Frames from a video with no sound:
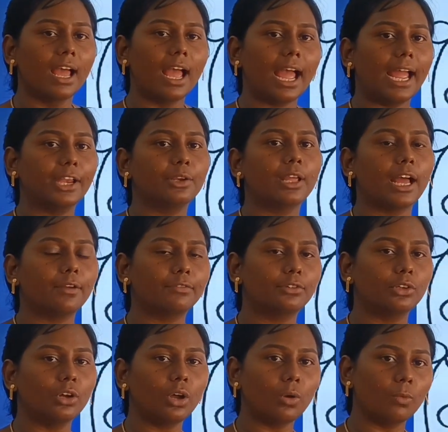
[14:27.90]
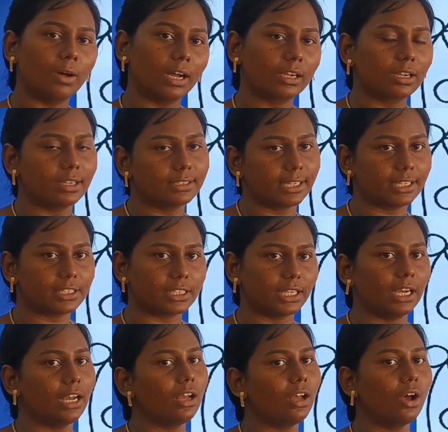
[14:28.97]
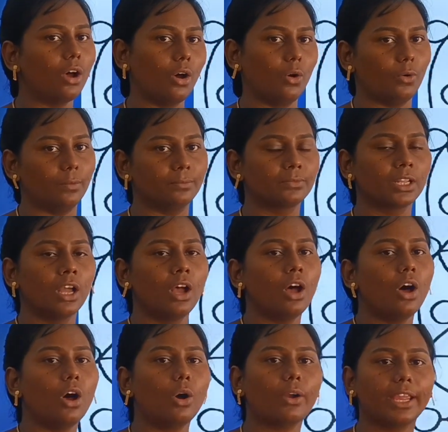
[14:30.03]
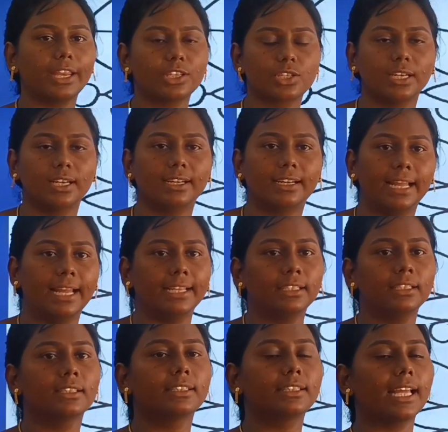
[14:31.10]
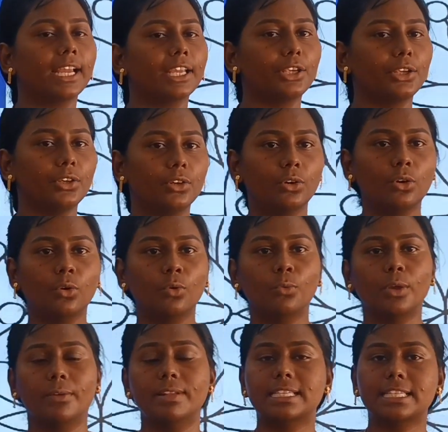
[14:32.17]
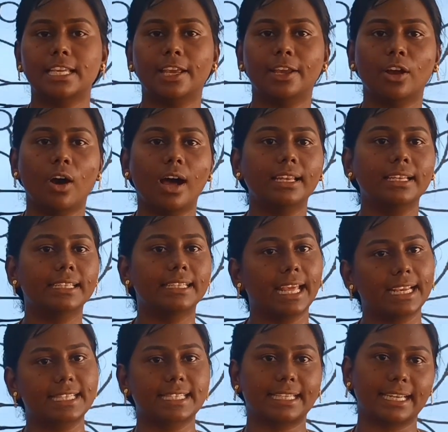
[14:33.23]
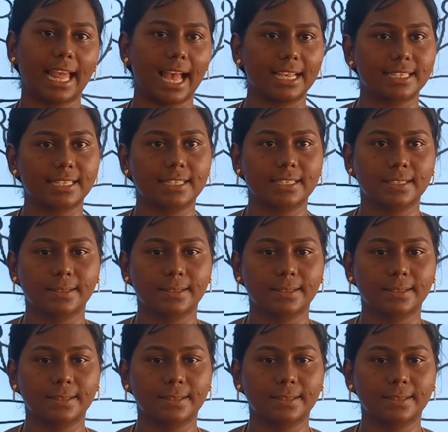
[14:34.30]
and have to work out at your home. Okay children, thank you. We will see you on next class.